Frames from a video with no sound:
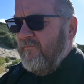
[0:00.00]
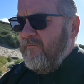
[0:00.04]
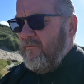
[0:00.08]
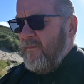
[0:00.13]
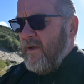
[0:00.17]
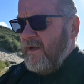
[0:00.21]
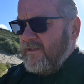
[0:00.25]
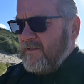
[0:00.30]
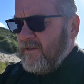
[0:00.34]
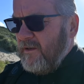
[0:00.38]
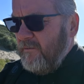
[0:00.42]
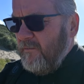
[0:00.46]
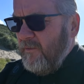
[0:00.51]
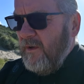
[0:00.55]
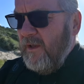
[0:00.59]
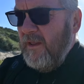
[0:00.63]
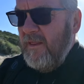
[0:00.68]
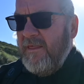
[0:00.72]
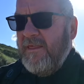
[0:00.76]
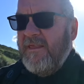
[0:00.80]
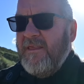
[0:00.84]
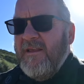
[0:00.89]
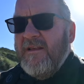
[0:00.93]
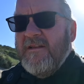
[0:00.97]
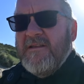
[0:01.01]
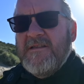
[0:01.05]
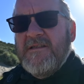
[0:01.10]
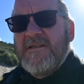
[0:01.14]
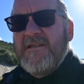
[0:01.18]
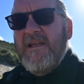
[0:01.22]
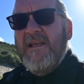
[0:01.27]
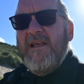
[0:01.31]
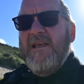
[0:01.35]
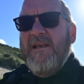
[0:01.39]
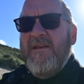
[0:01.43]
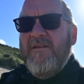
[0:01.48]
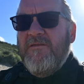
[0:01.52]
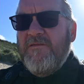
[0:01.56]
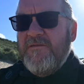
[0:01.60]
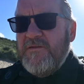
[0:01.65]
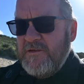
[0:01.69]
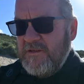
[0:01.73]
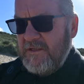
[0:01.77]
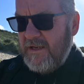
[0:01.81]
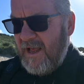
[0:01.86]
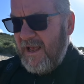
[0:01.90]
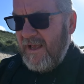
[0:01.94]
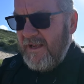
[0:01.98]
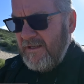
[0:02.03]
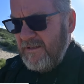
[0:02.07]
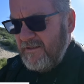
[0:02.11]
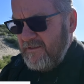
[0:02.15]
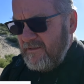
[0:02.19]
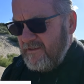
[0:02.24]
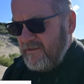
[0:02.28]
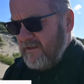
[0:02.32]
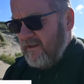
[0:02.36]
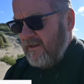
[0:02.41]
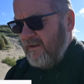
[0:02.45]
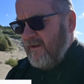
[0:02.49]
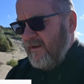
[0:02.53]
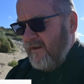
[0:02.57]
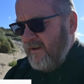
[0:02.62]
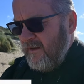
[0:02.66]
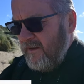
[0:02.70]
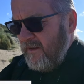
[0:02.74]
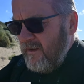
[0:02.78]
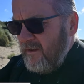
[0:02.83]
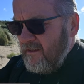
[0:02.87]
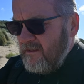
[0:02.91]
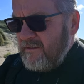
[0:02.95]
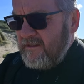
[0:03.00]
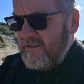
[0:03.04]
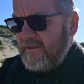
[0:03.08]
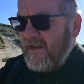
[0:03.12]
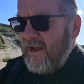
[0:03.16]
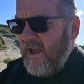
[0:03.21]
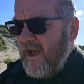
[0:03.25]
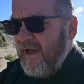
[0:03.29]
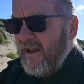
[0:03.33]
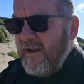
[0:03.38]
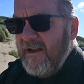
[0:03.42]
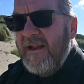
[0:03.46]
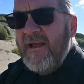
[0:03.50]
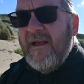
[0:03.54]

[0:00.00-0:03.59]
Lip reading: met up with Steve Staines, Stan,